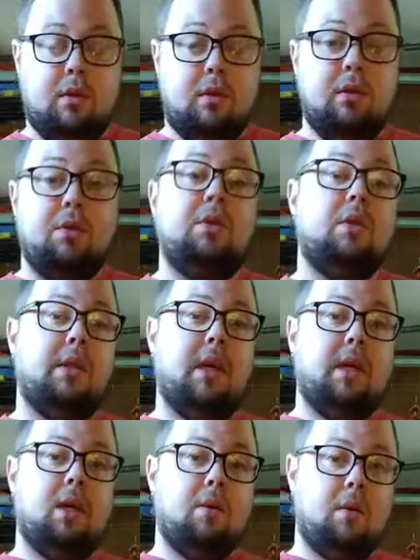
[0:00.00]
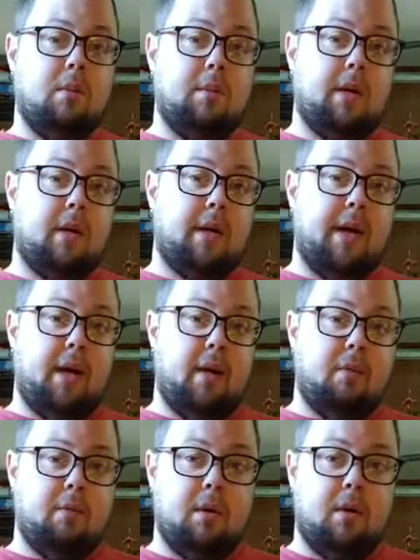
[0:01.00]
Usually I go with the bigger
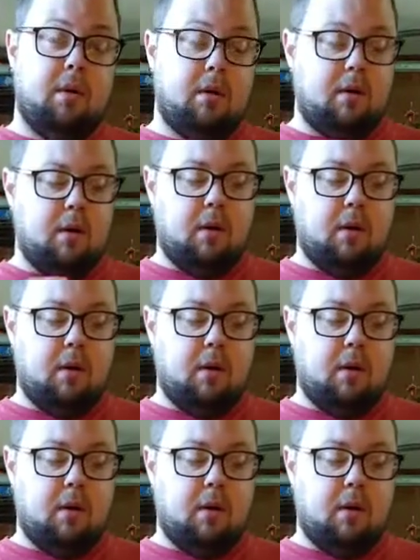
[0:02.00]
can, but